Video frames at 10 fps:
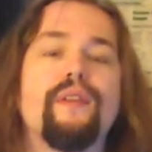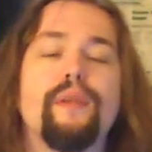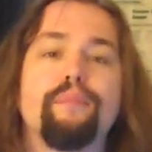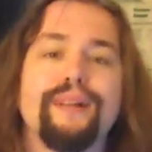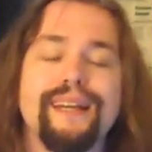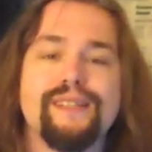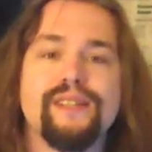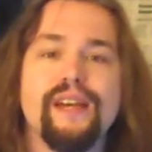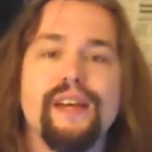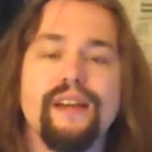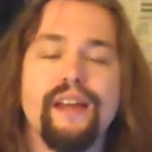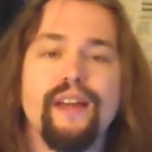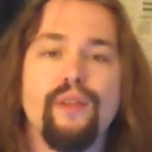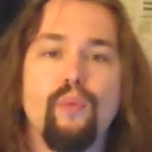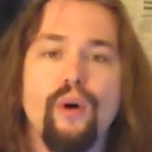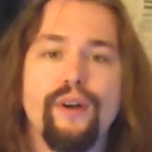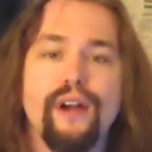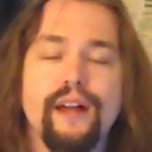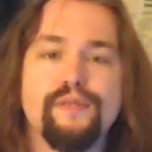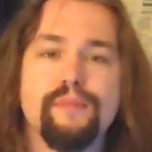the plates and the water
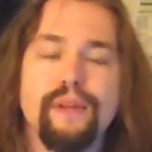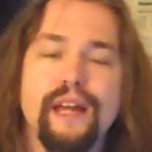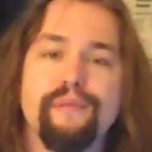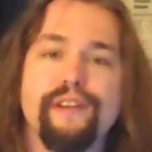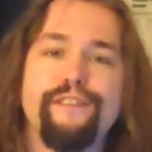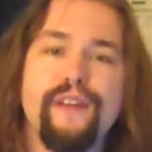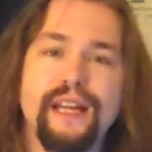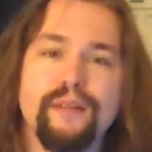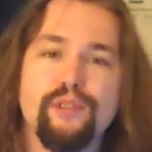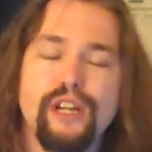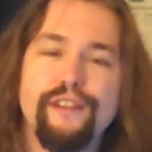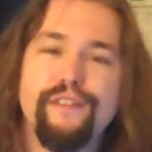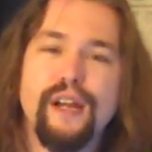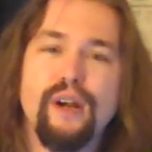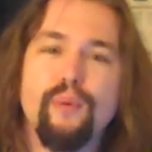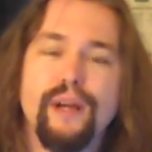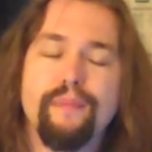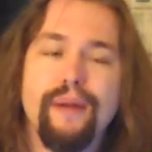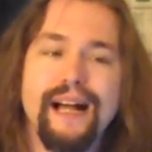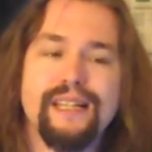have some kind of an effect. I'm trying to figure out what
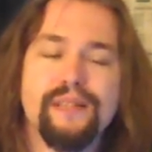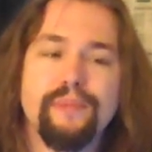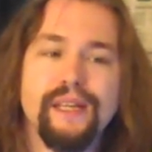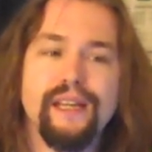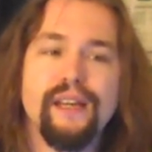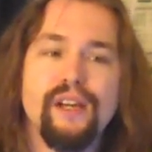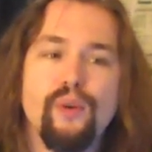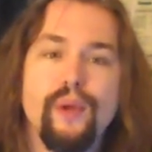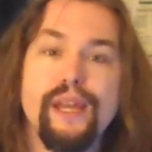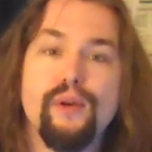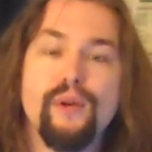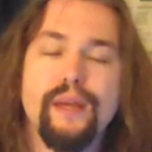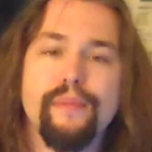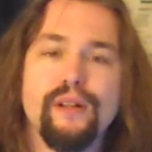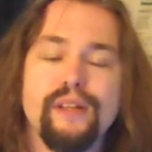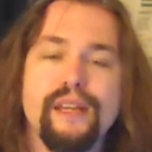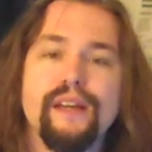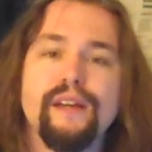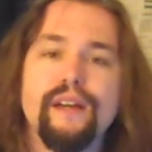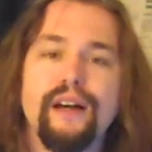could possibly radiochemically
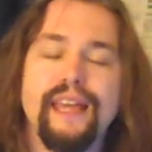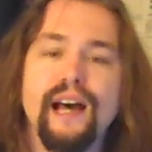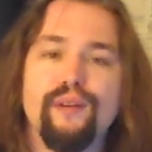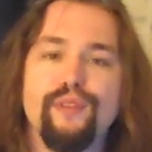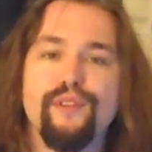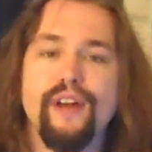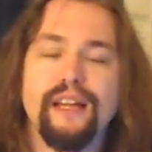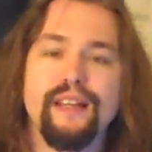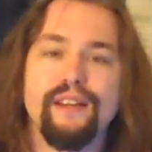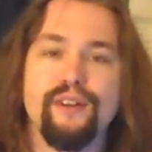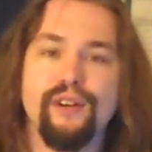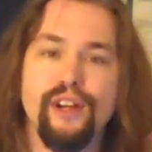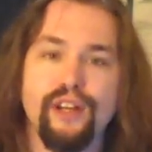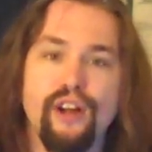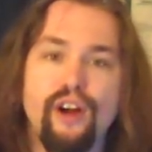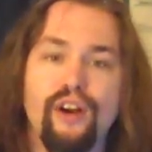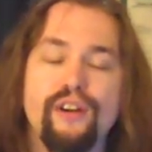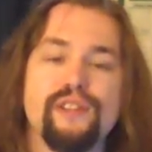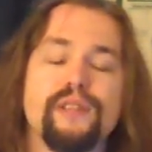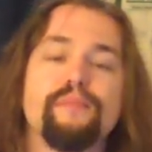account for the fact that your
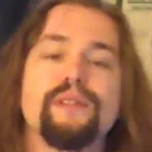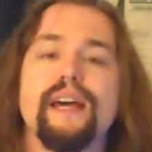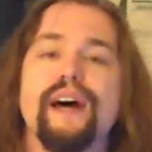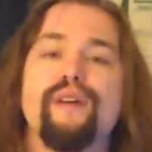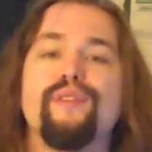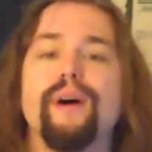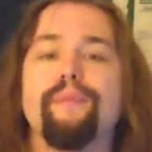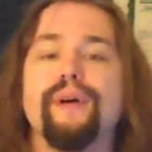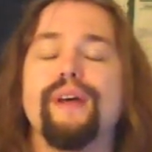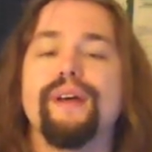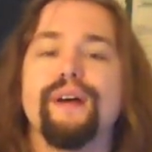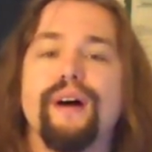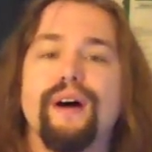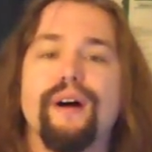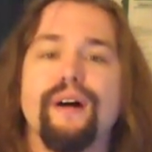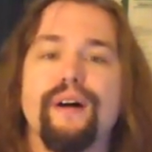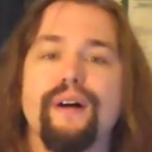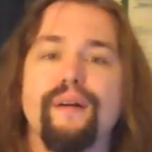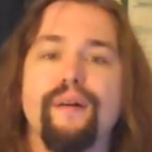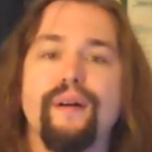car seems to have um, uh,
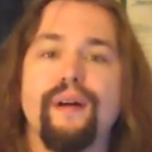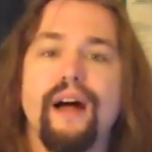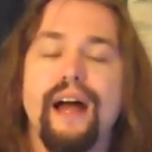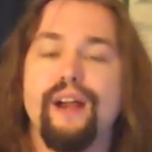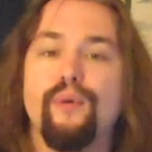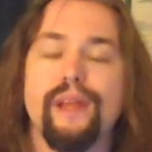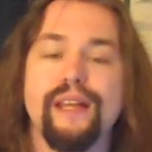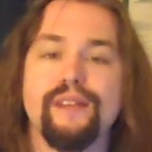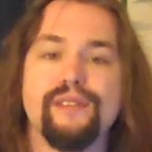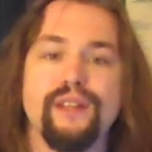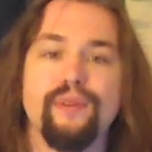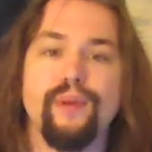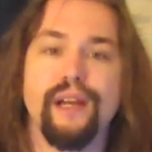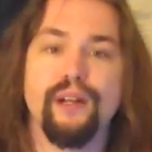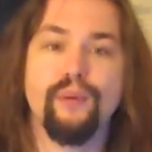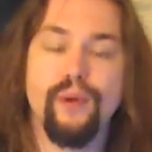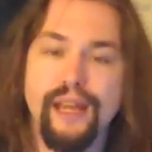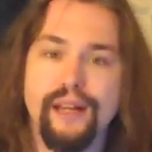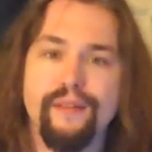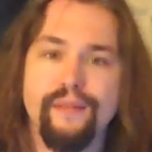uh, higher readings than the regular rain